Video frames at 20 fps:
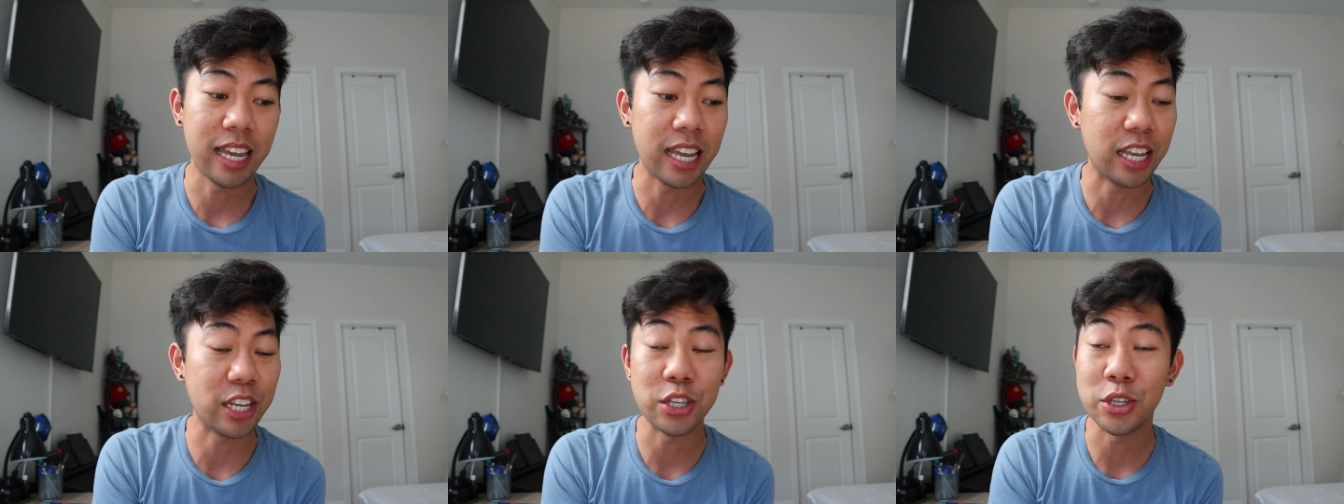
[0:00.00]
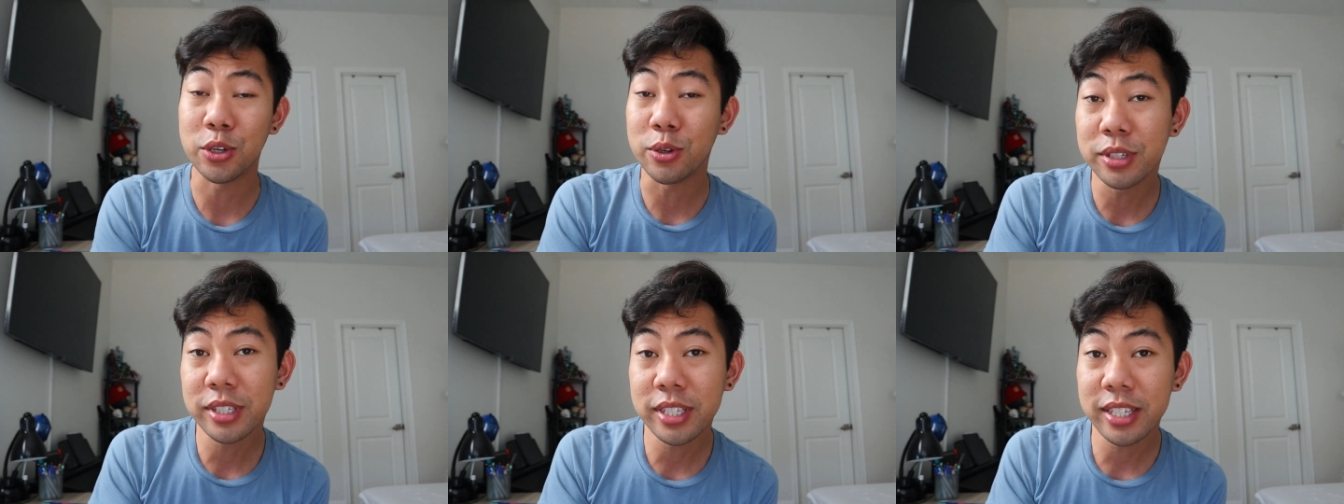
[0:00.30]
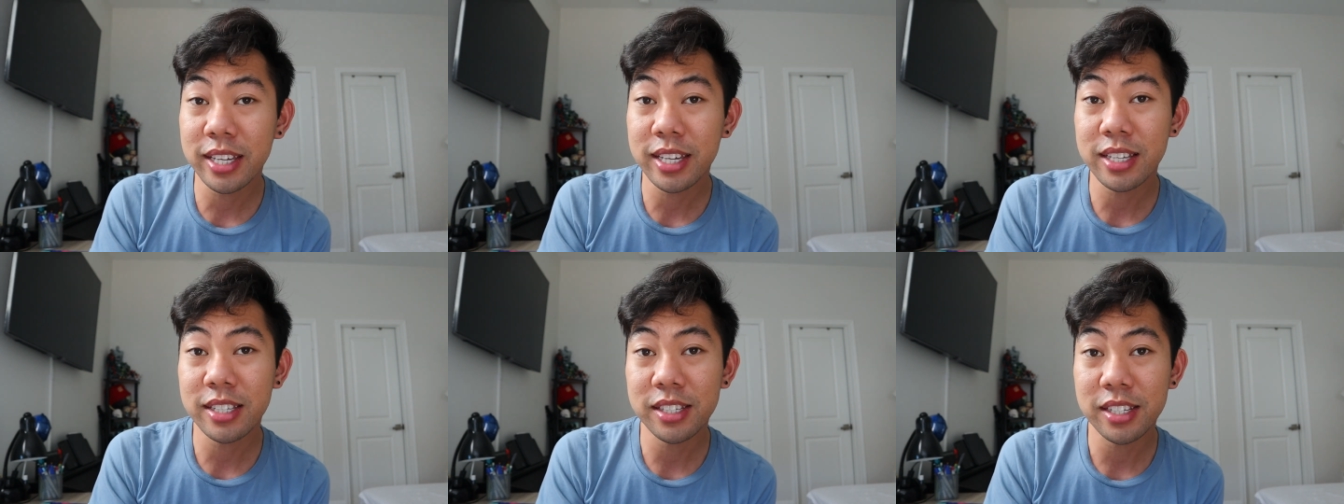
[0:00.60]
in
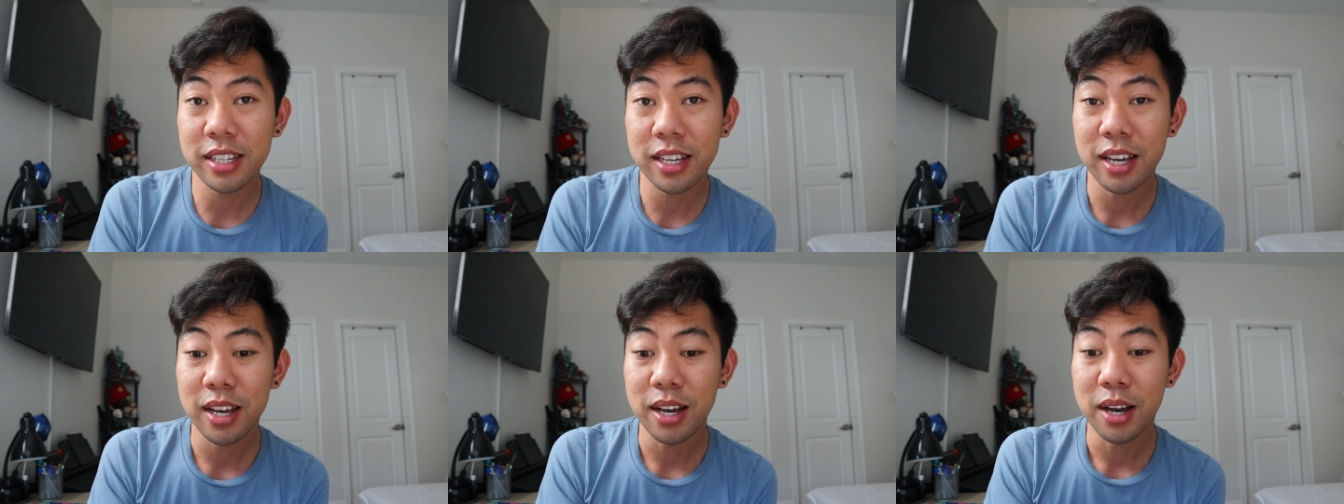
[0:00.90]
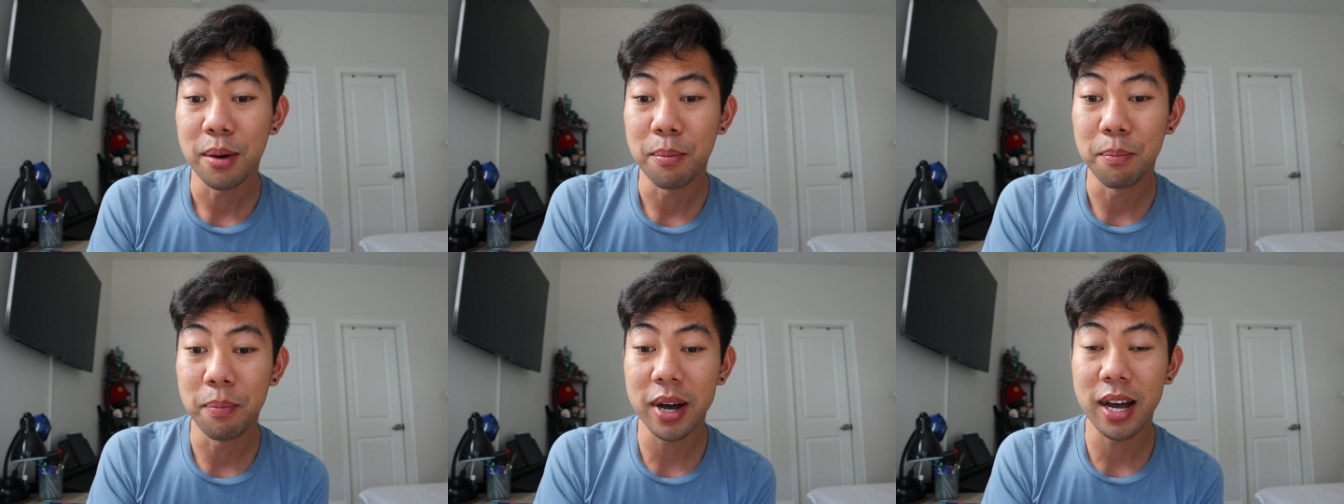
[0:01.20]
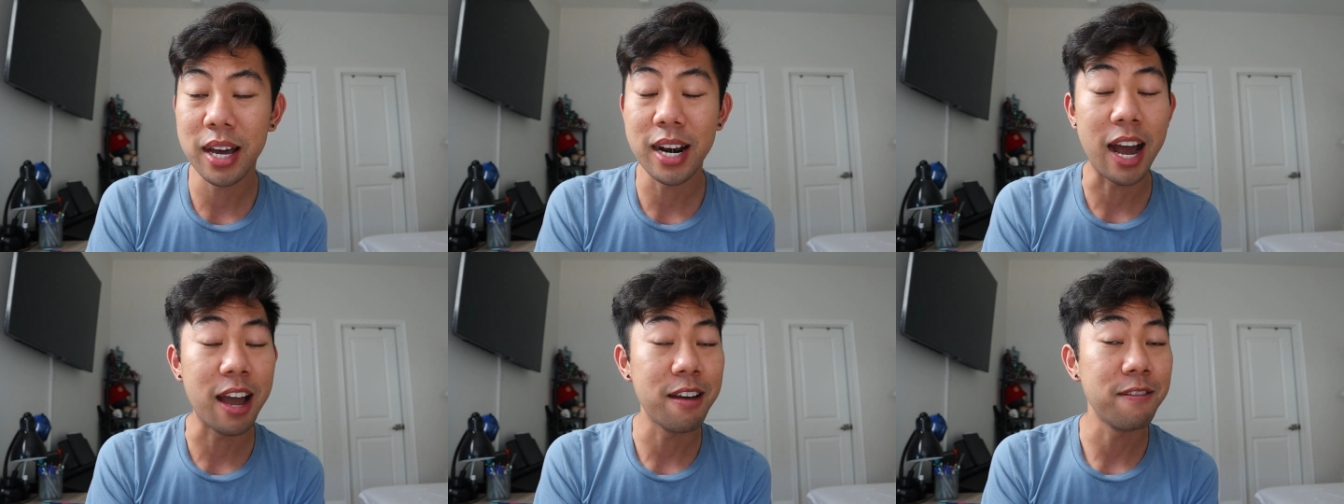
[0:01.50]
using it,
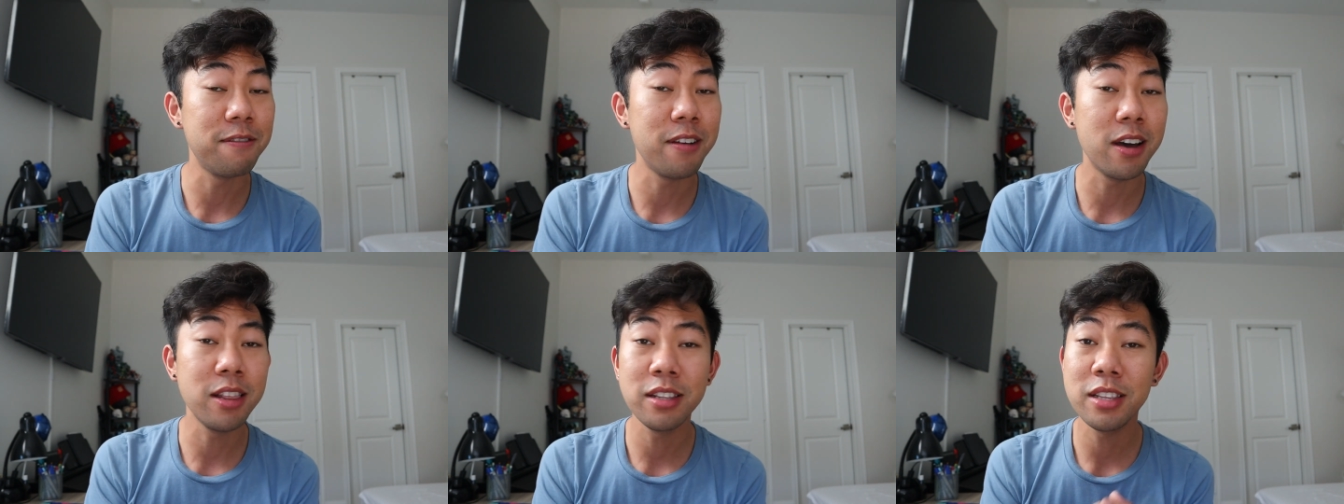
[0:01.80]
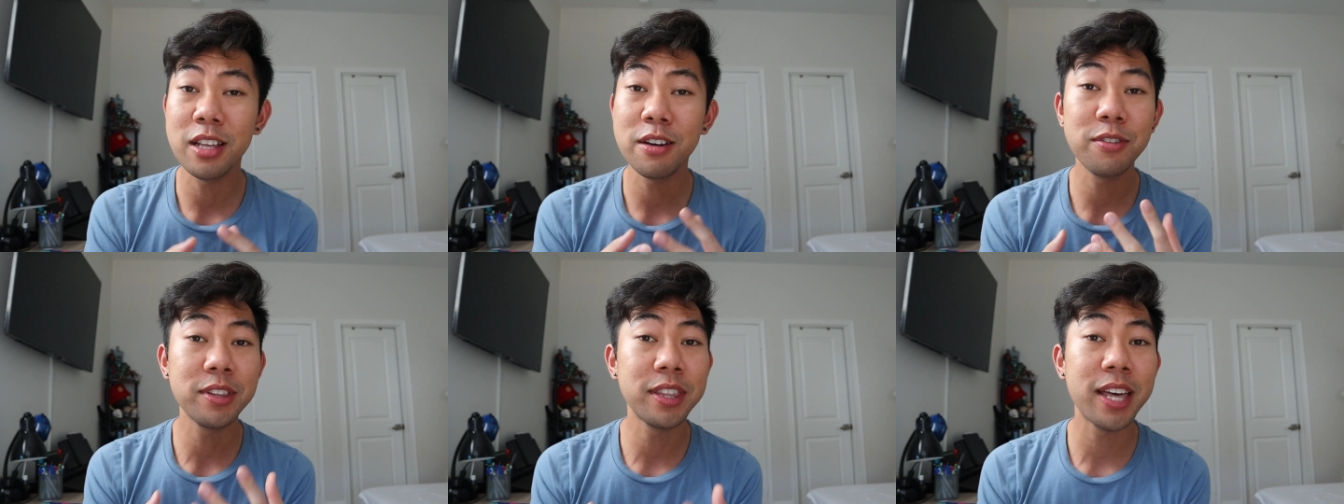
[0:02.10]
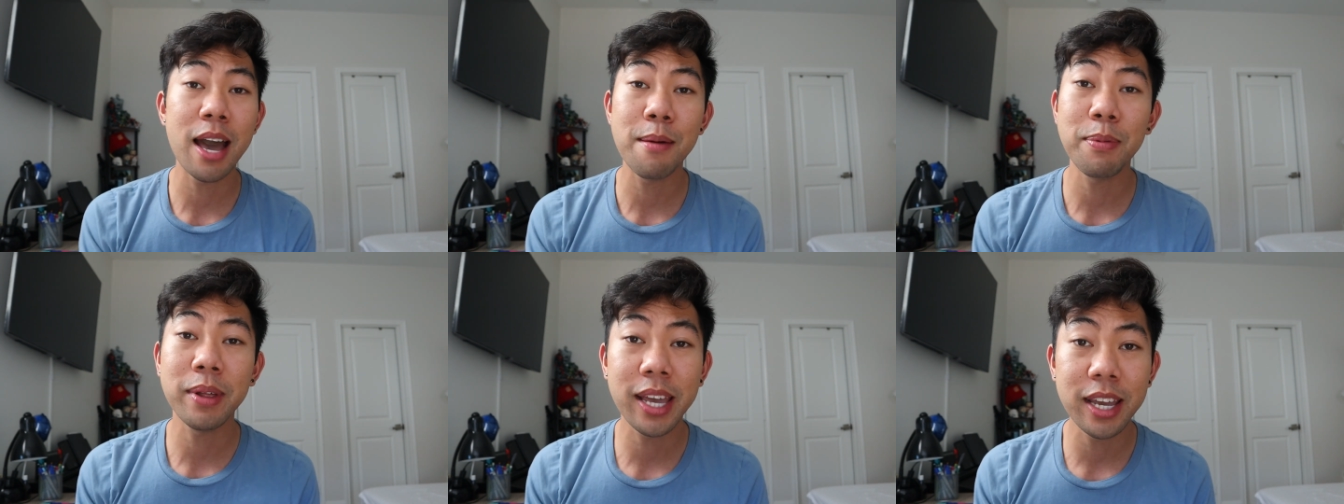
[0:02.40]
but I fell in love with
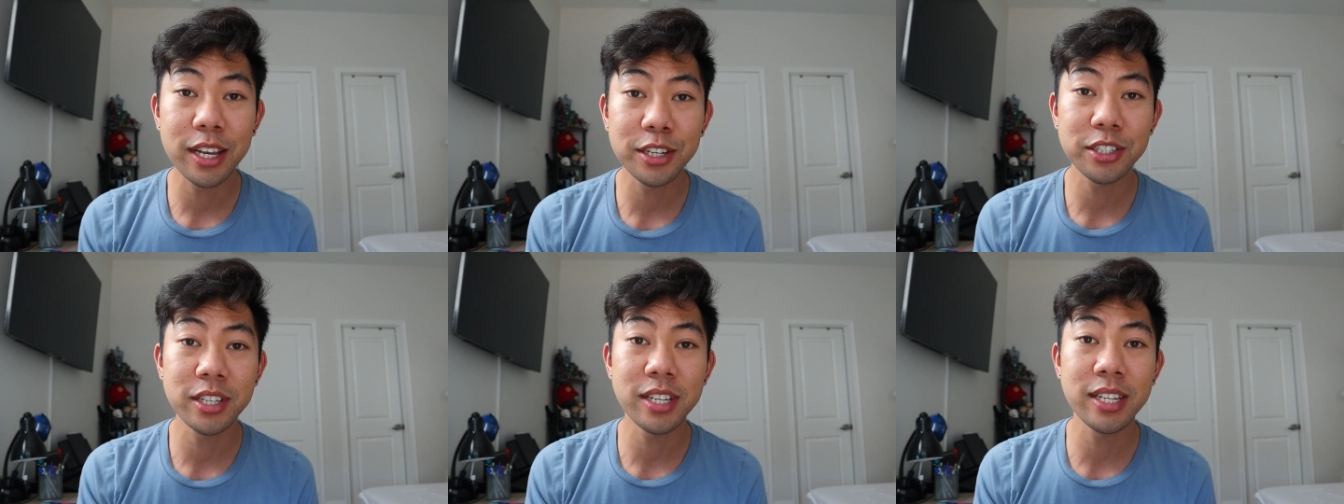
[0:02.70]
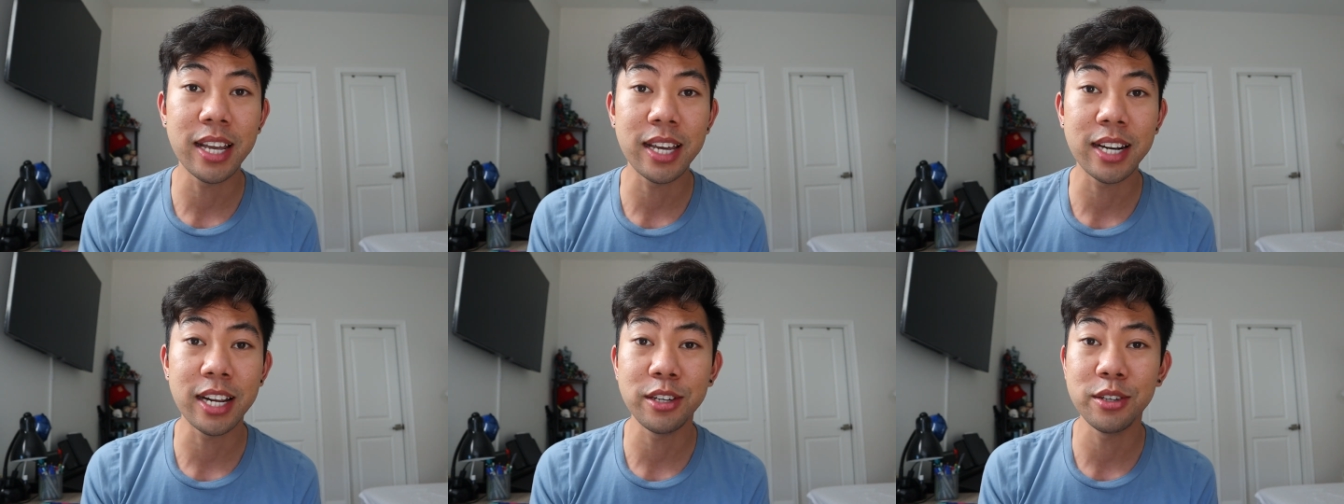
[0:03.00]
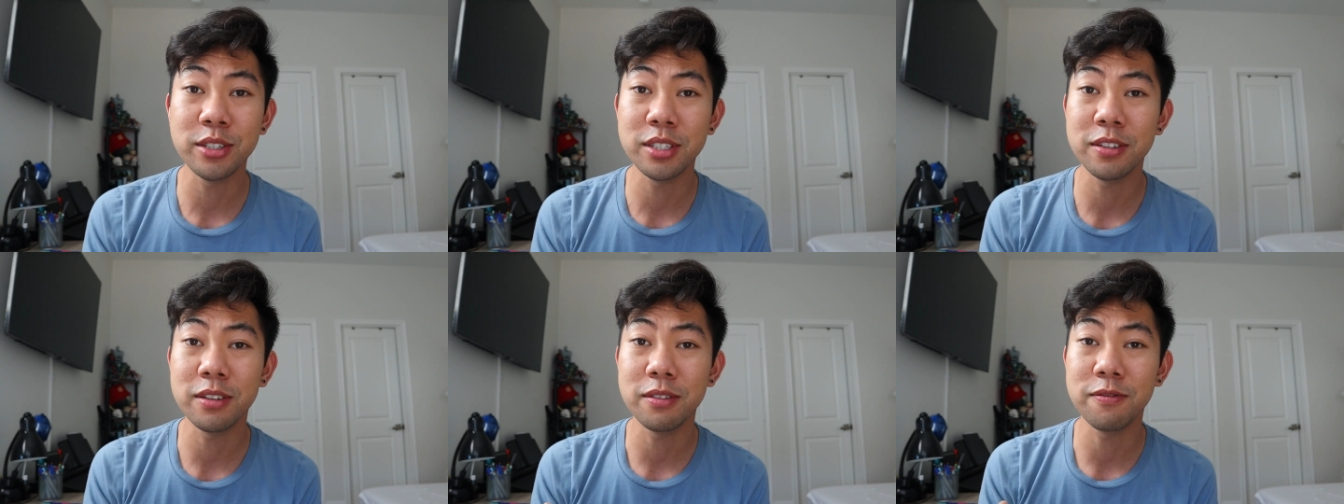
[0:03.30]
the application and I
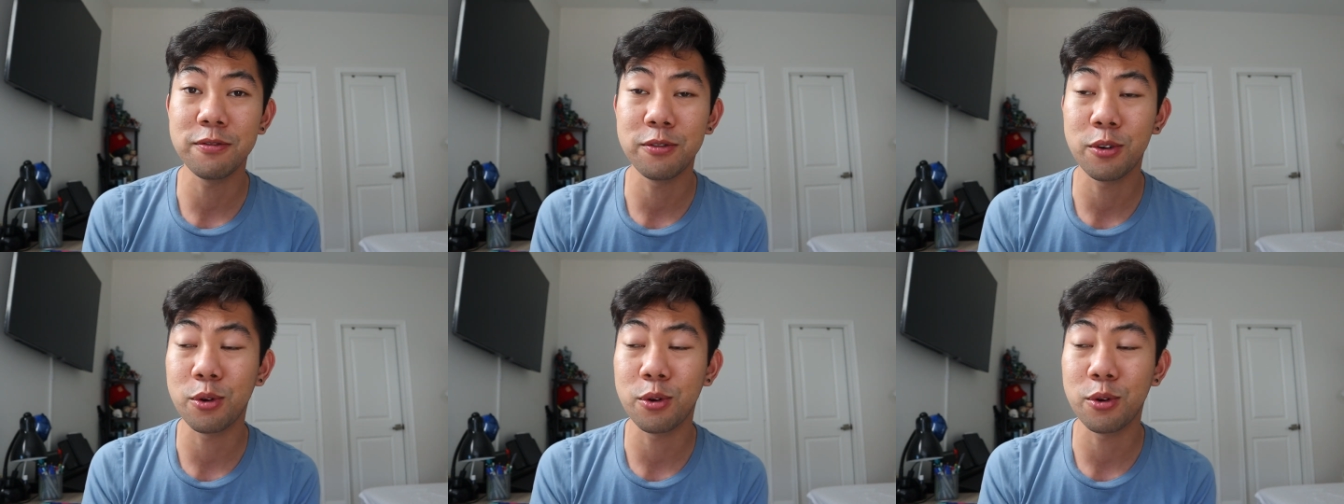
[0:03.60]
use it